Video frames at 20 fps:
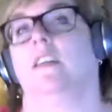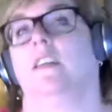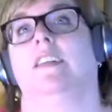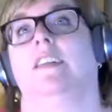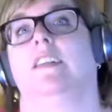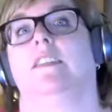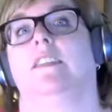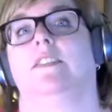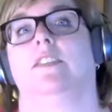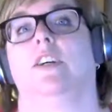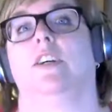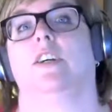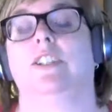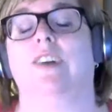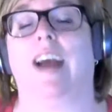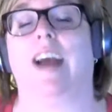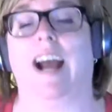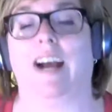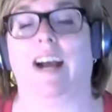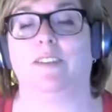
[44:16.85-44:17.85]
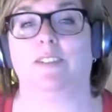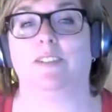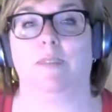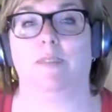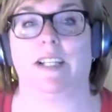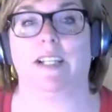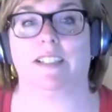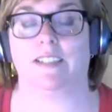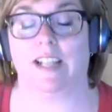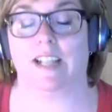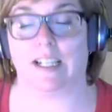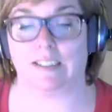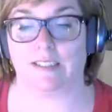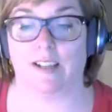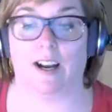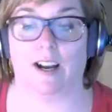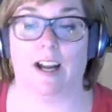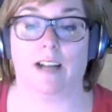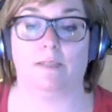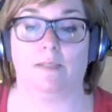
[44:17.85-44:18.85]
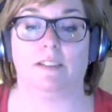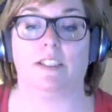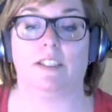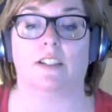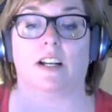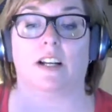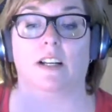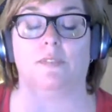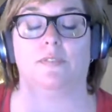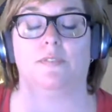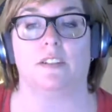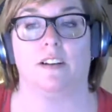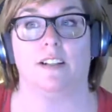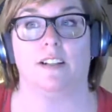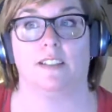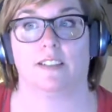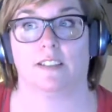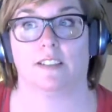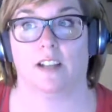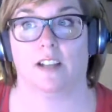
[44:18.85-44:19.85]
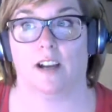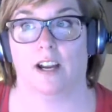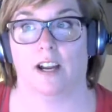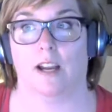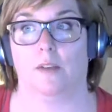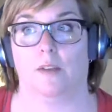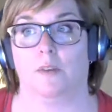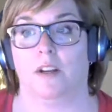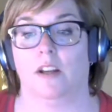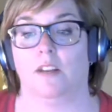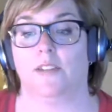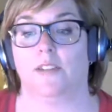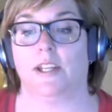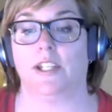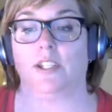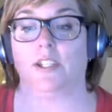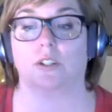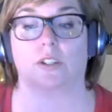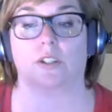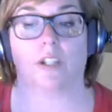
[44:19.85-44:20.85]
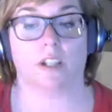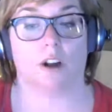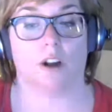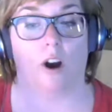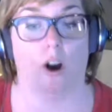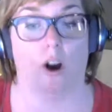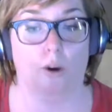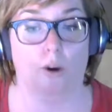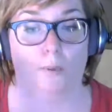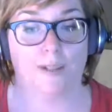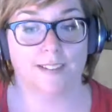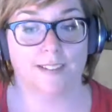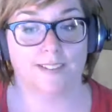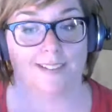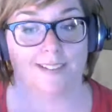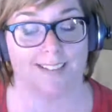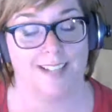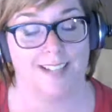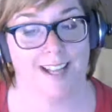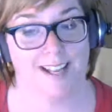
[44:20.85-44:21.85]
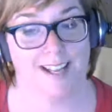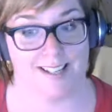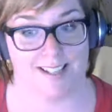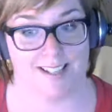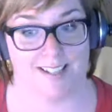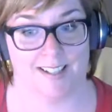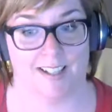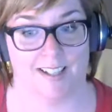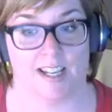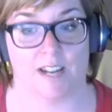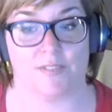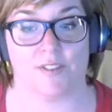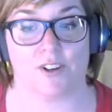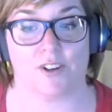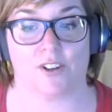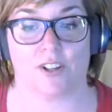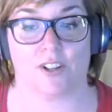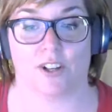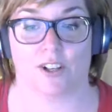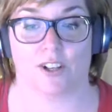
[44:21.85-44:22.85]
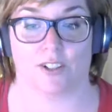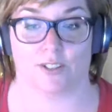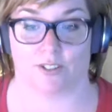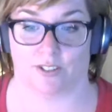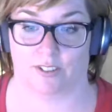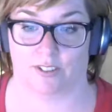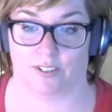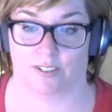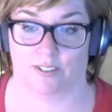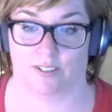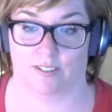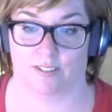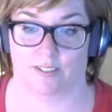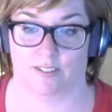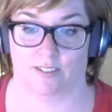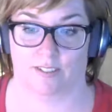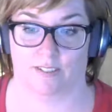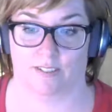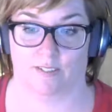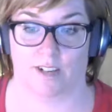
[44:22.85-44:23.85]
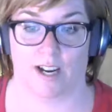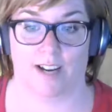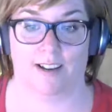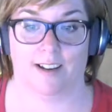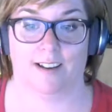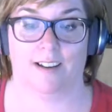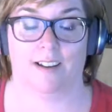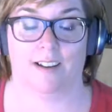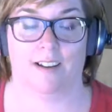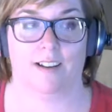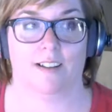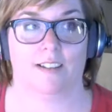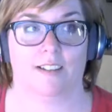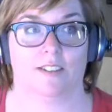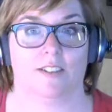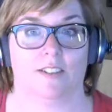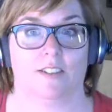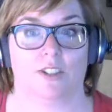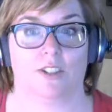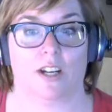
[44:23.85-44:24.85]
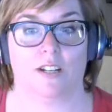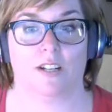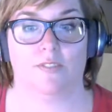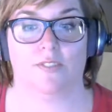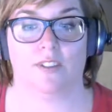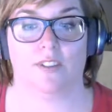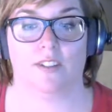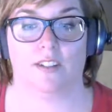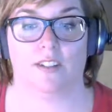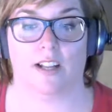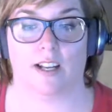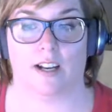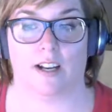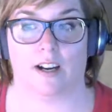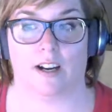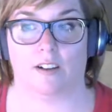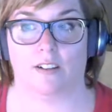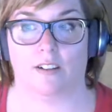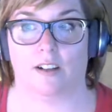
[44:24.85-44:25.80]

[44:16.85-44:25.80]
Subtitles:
So you have to make that time, and you got to figure out a time that you can always attend if you're the host, right? So try to figure that out.